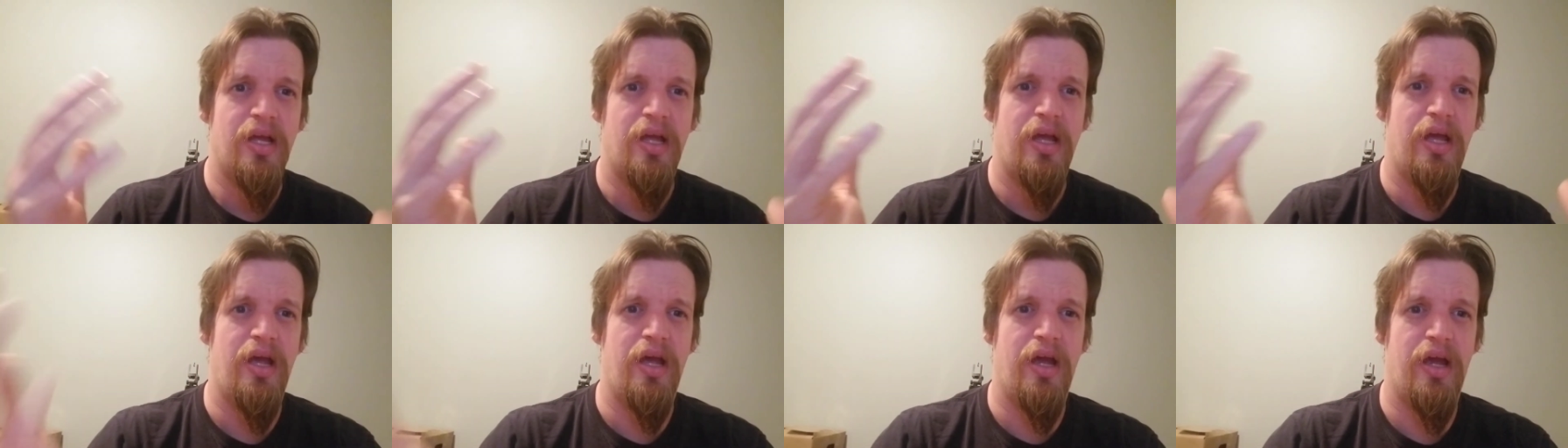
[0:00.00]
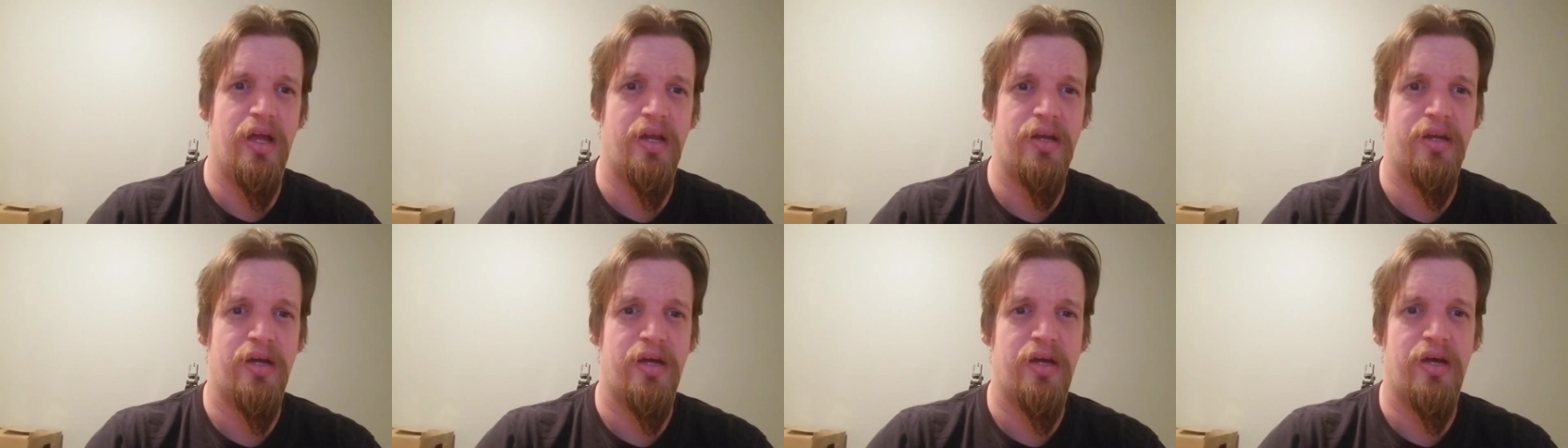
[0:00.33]

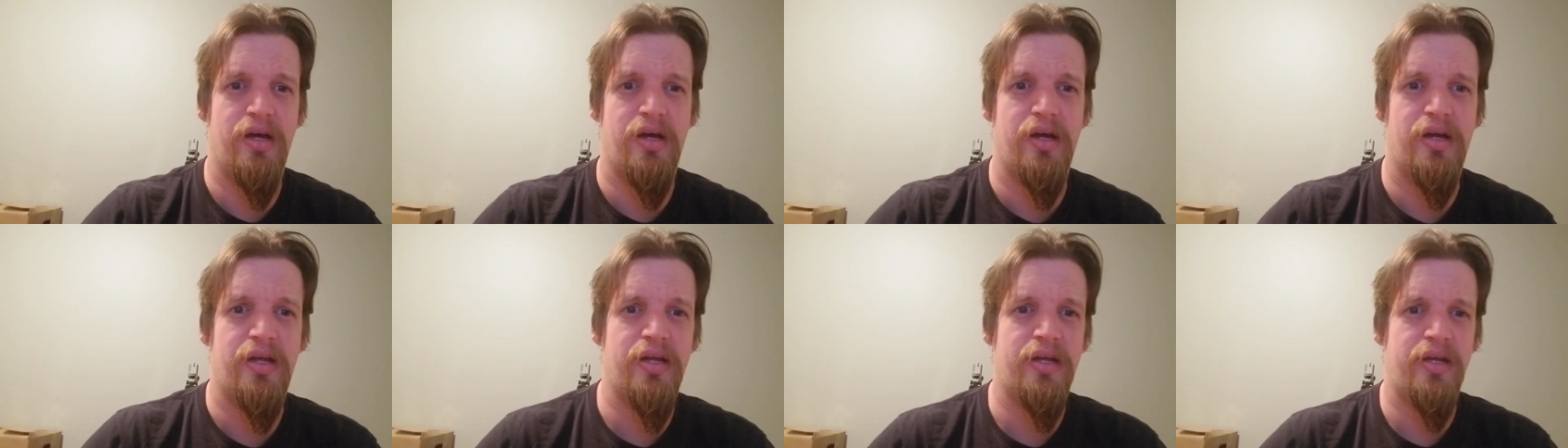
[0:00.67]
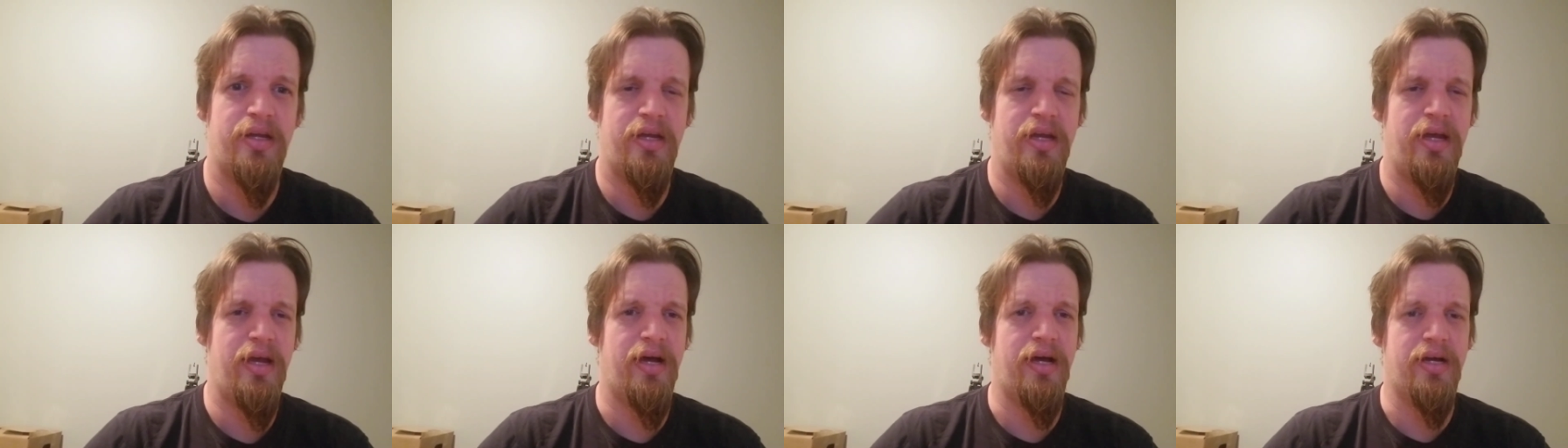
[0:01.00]
And uh,
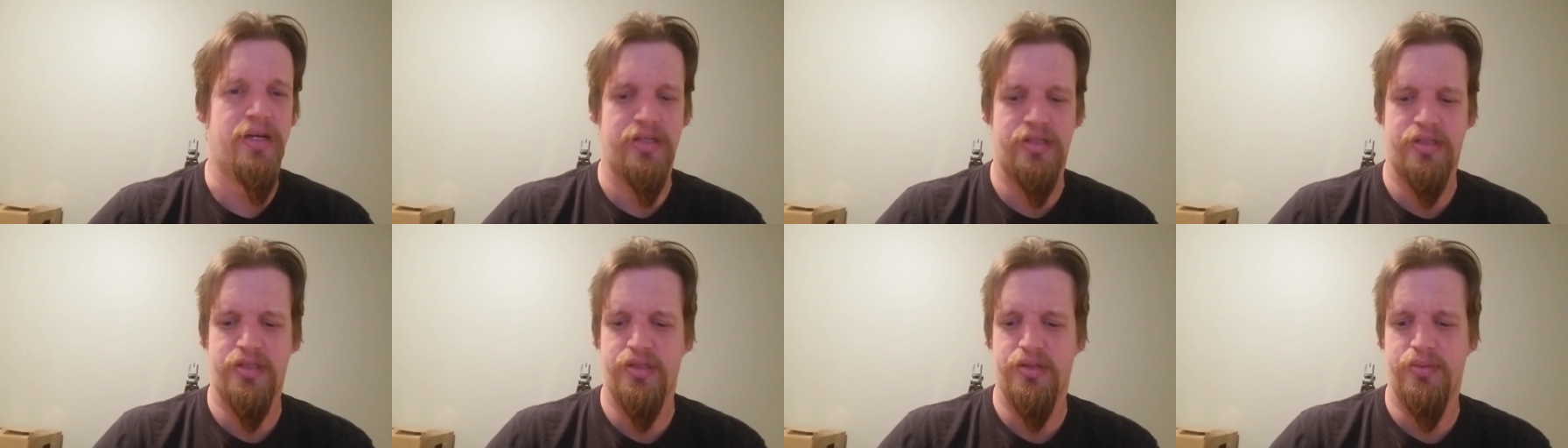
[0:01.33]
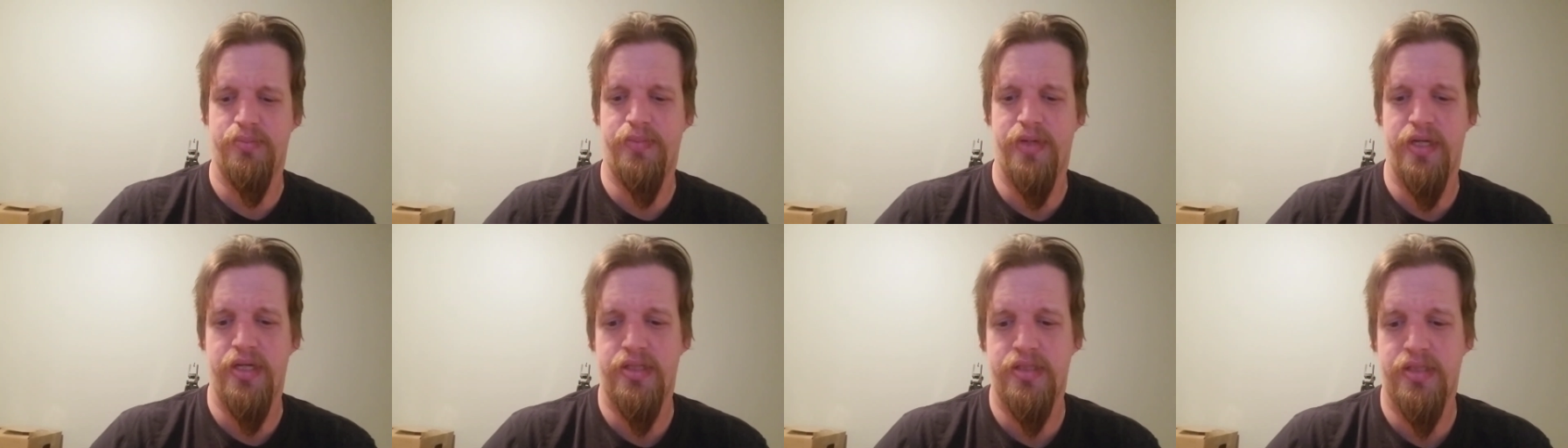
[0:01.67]
yeah, so
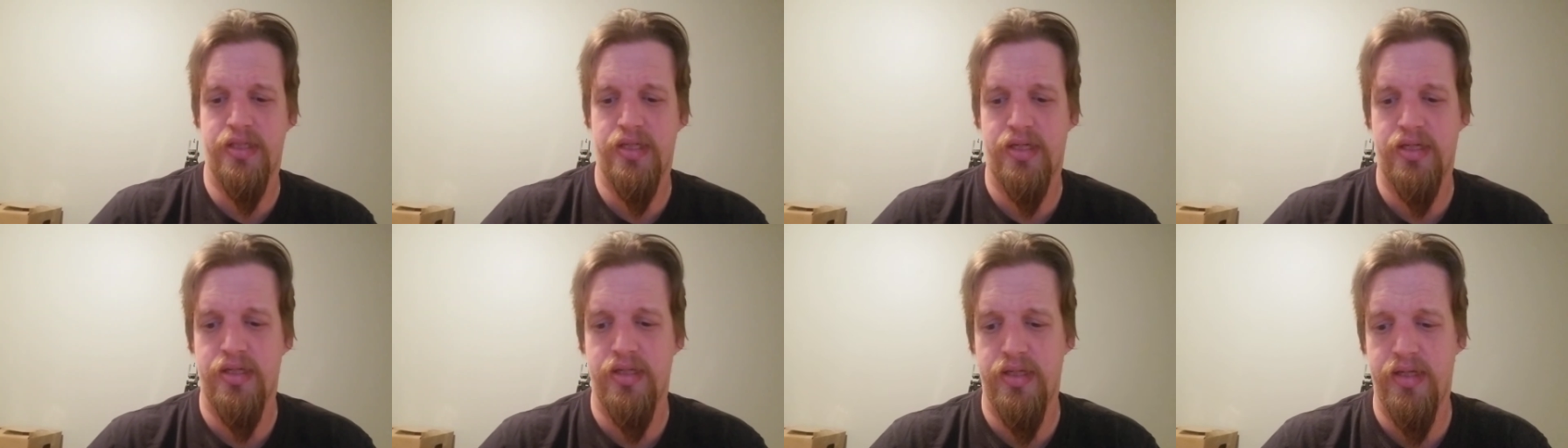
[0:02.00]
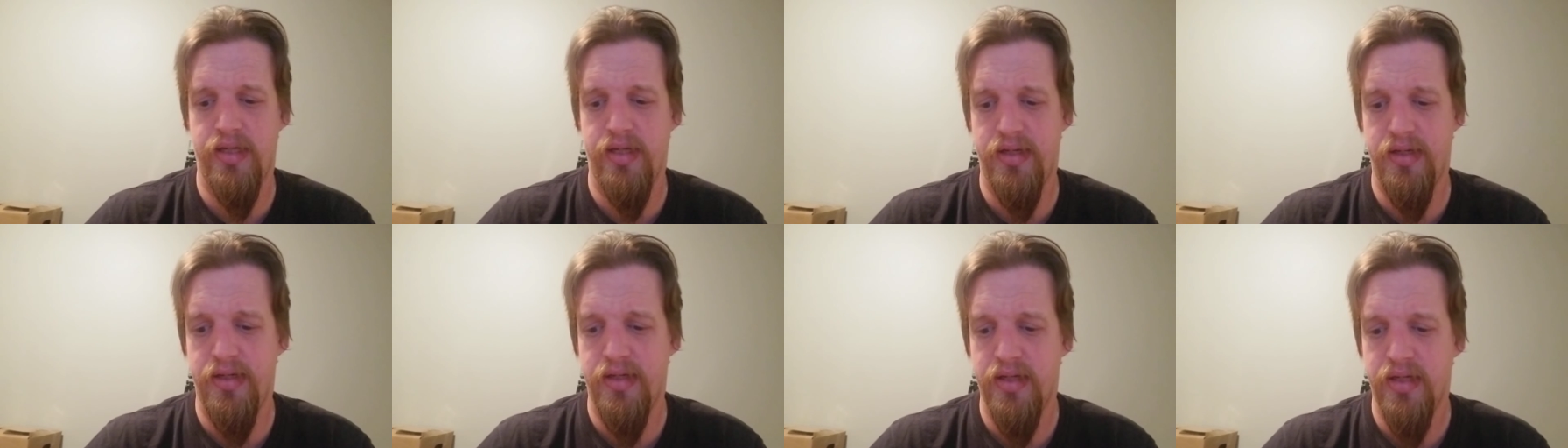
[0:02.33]

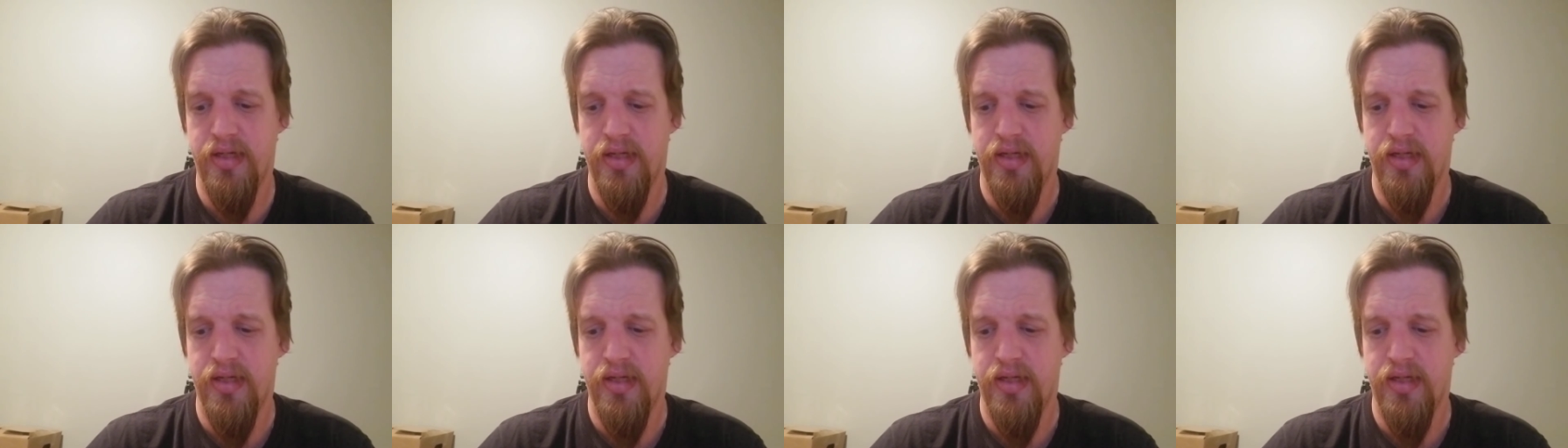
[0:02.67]
basically,